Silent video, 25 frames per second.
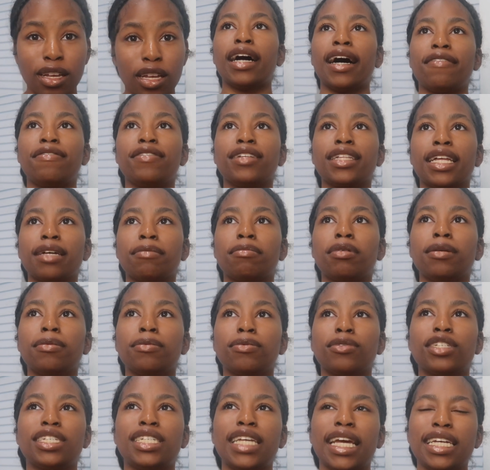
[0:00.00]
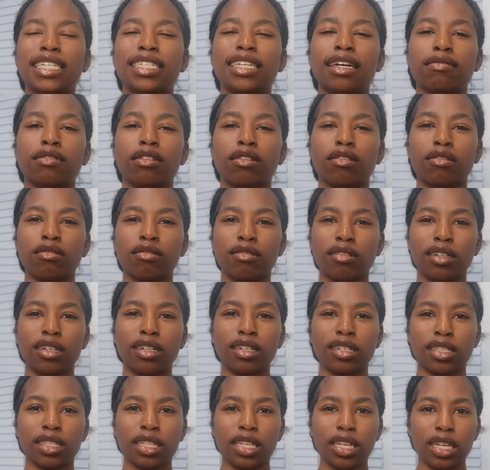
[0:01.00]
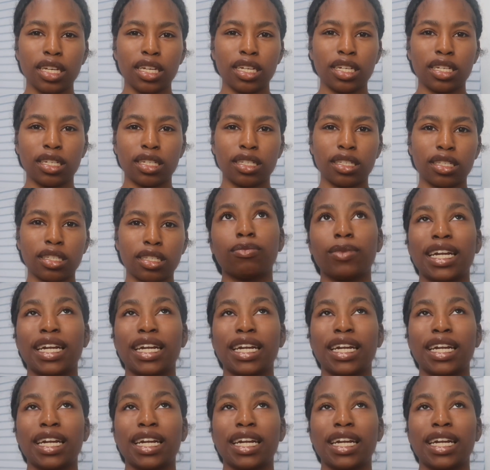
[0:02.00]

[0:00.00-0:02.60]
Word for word: I feel like people chase after the wrong things.